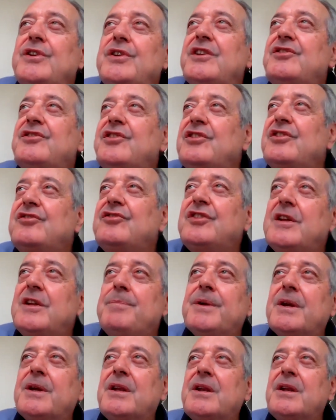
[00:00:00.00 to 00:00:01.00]
this is
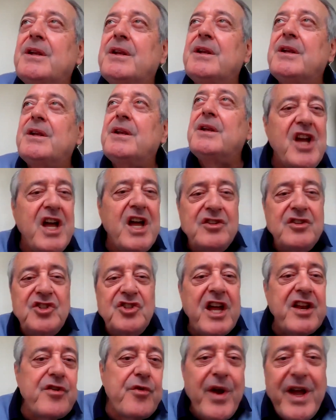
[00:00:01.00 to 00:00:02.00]
typically a
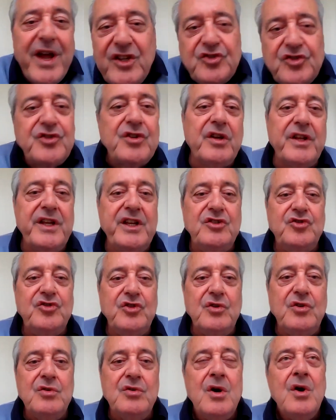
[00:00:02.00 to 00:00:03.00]
generational
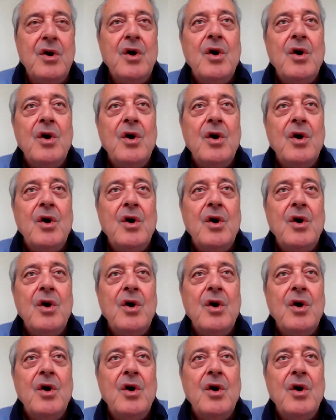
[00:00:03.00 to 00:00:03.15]
issue.